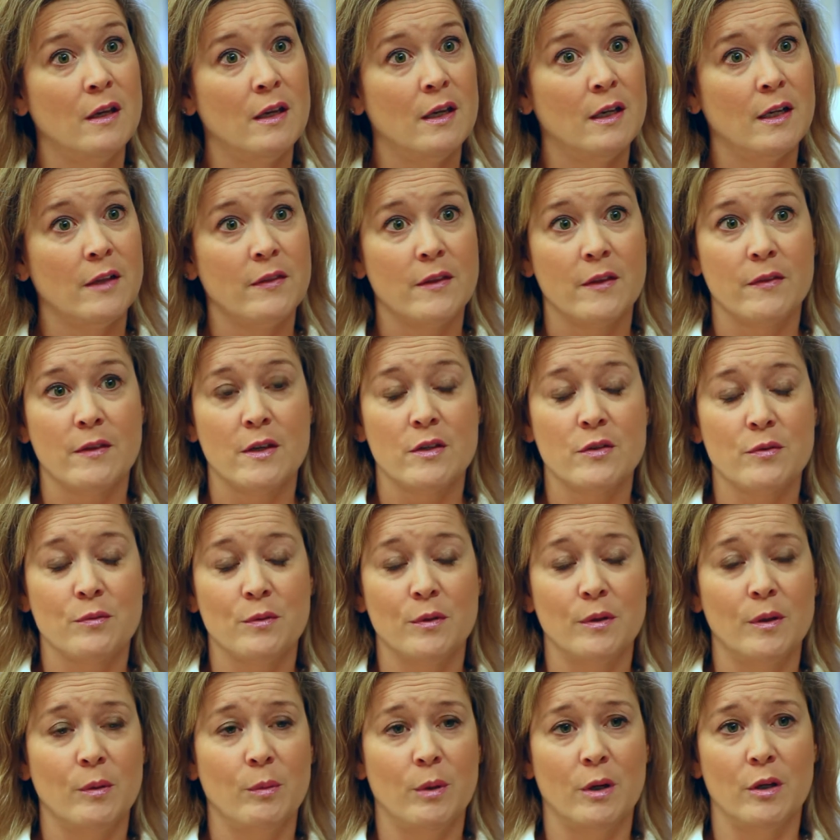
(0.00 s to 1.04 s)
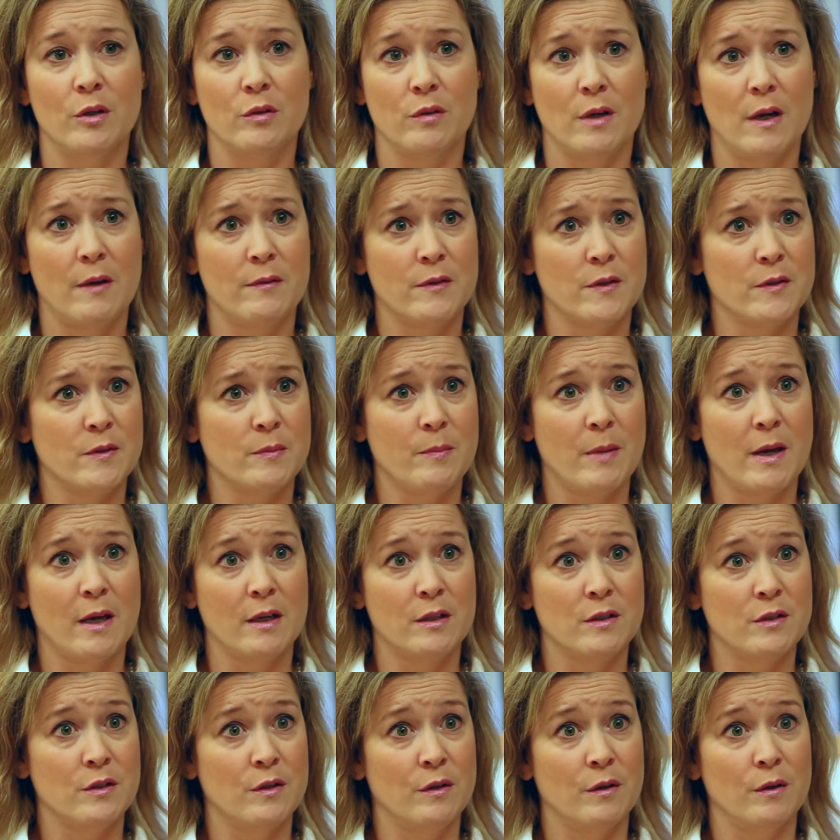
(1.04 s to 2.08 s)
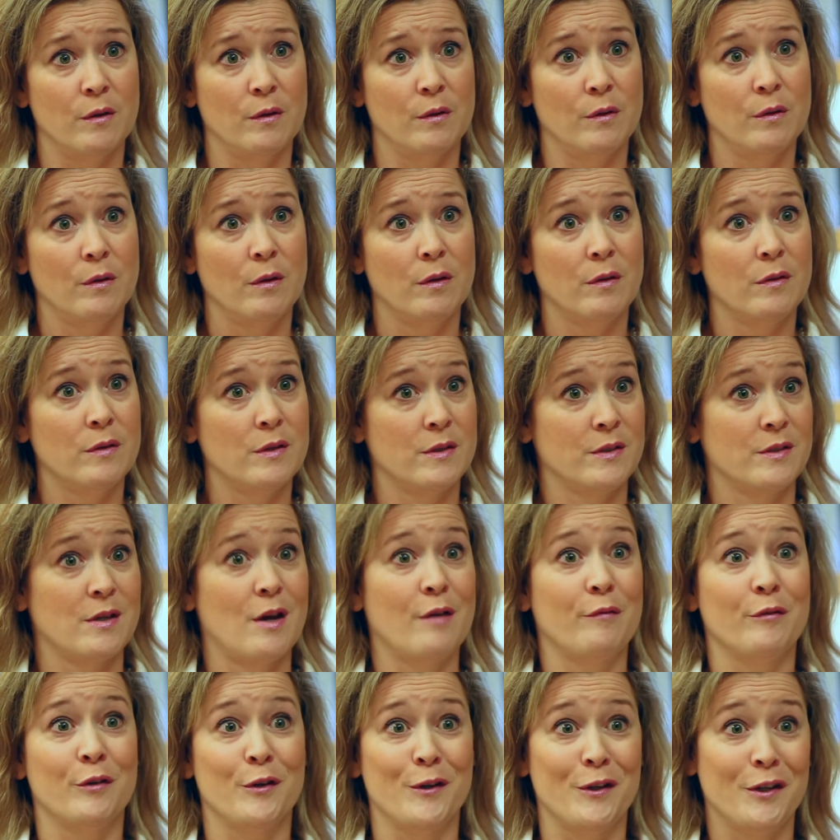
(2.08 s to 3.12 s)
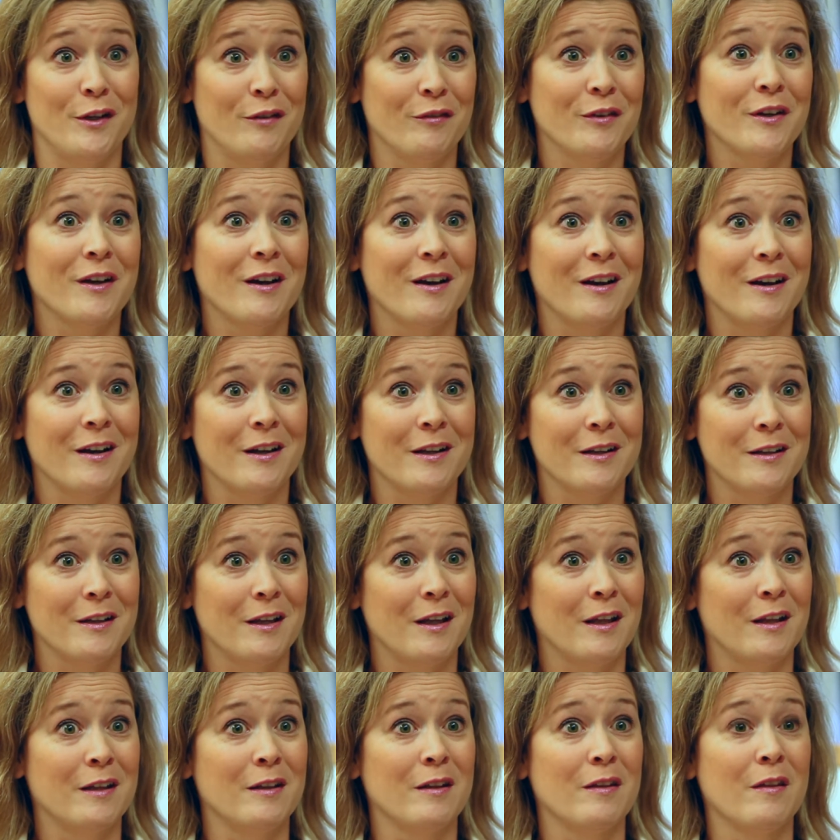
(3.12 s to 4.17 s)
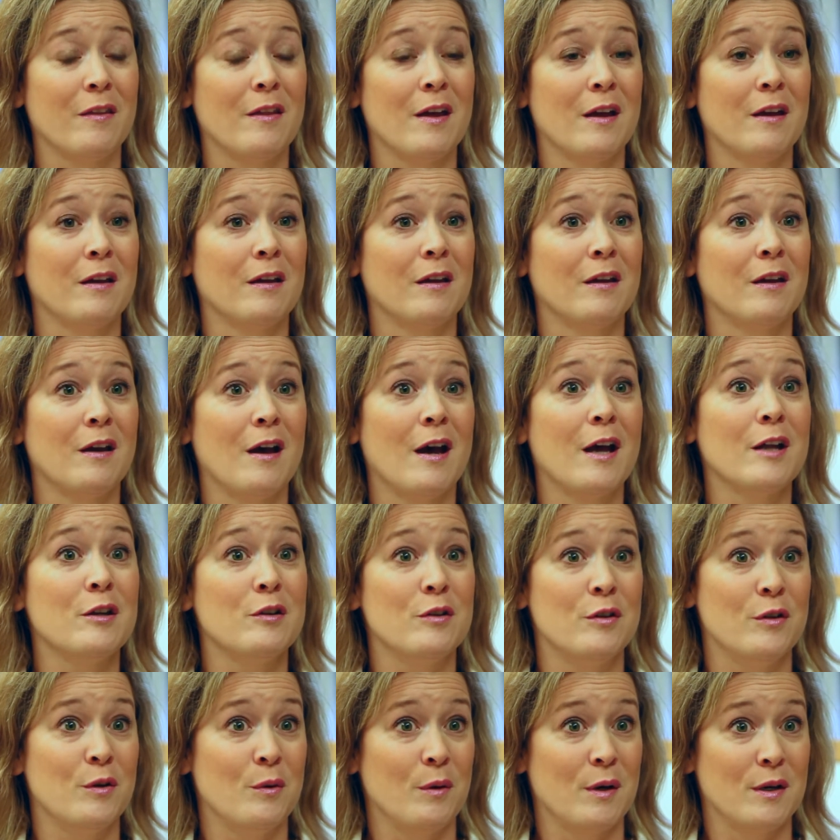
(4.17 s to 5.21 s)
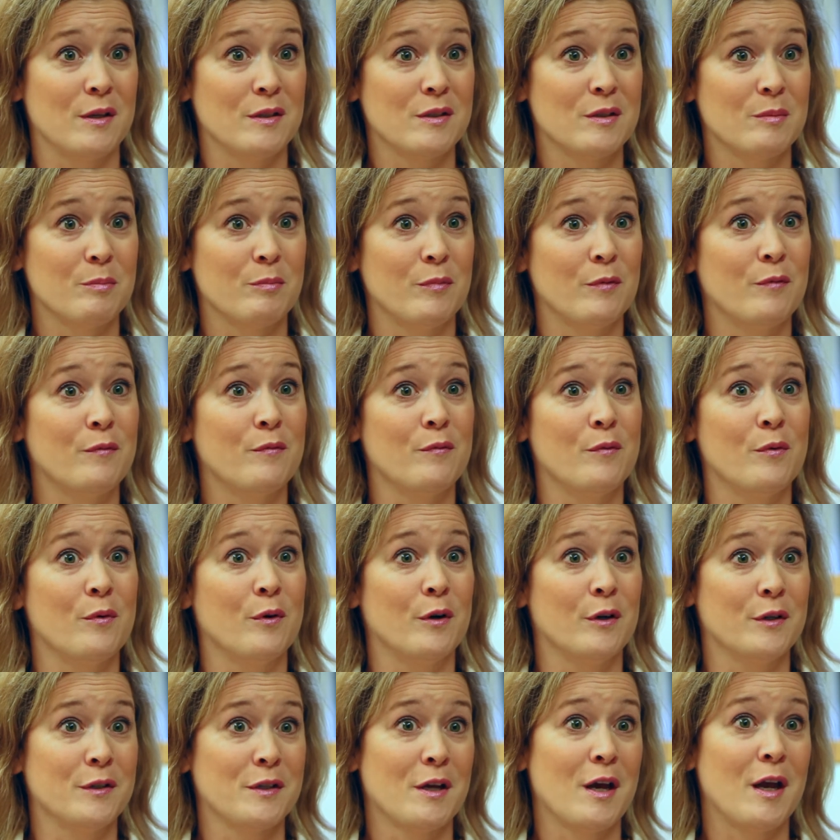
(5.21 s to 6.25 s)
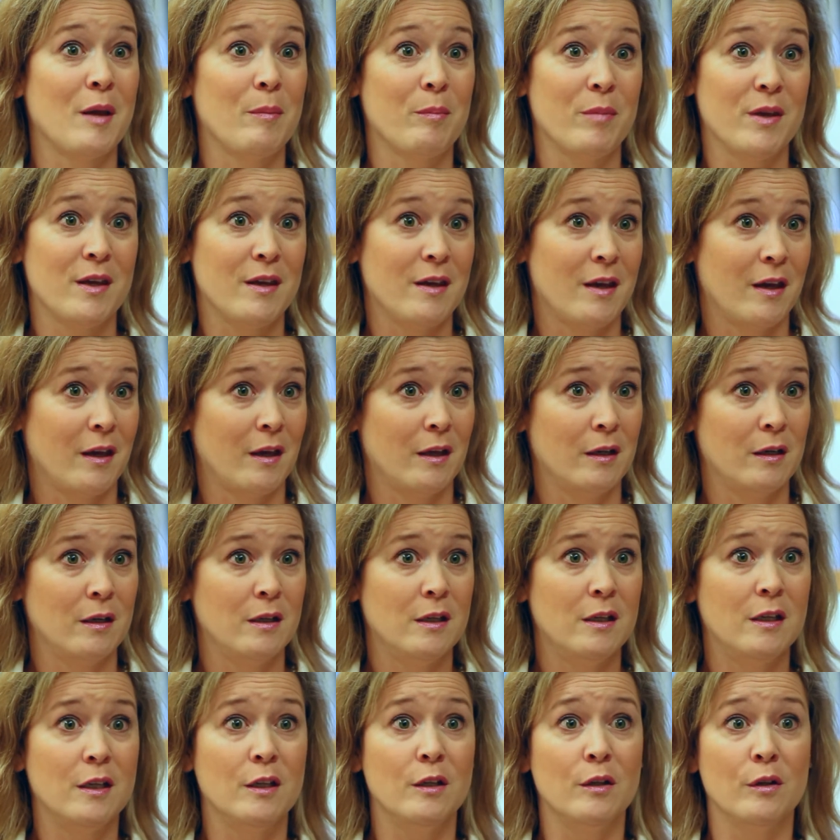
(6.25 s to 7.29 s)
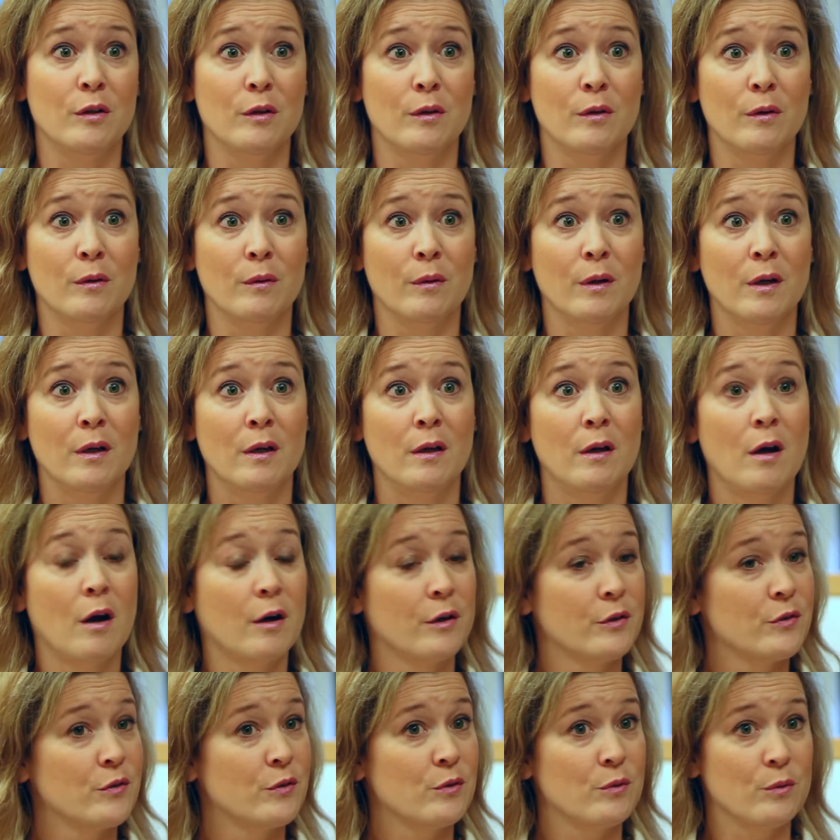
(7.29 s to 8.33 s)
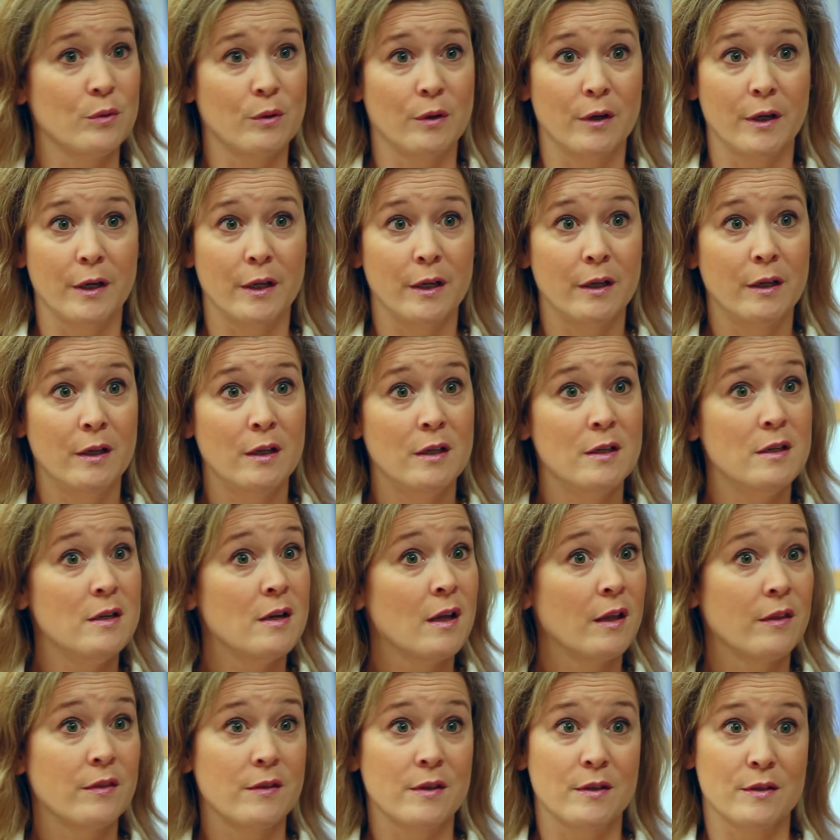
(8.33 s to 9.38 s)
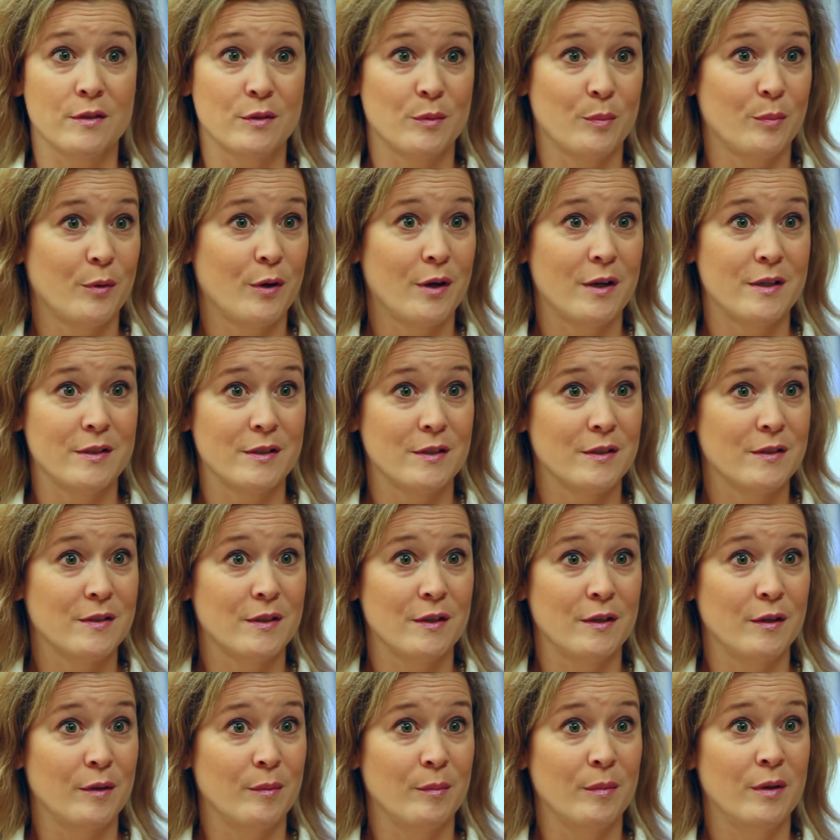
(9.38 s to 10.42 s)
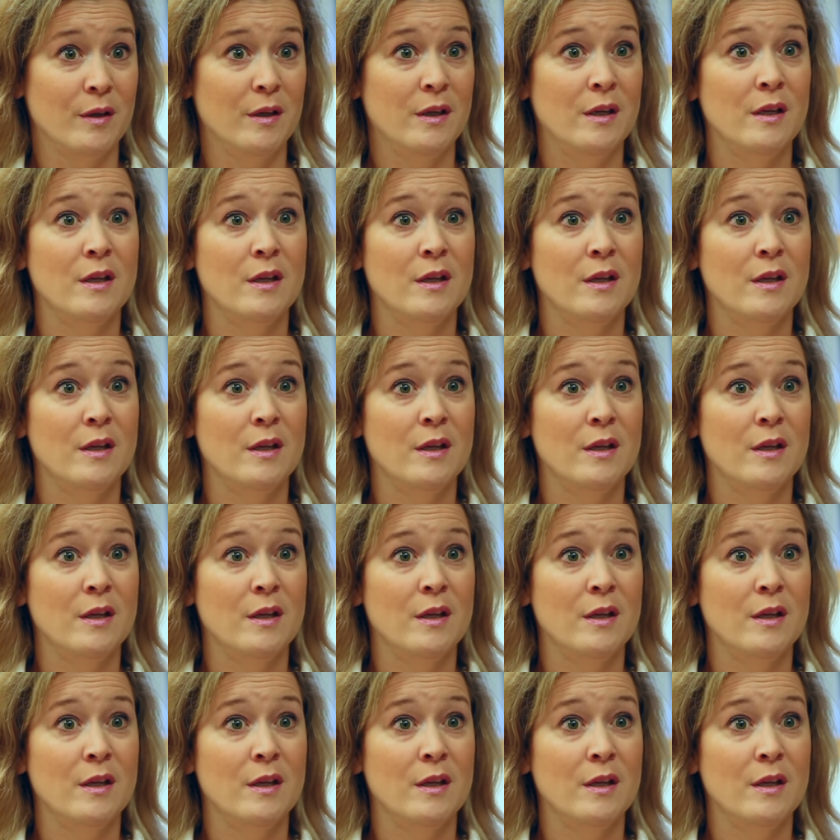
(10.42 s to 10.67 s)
And I think that's really where it drives us back to the sovereignty of God, and that God knew us before time began. He knew our story. Nothing surprises him.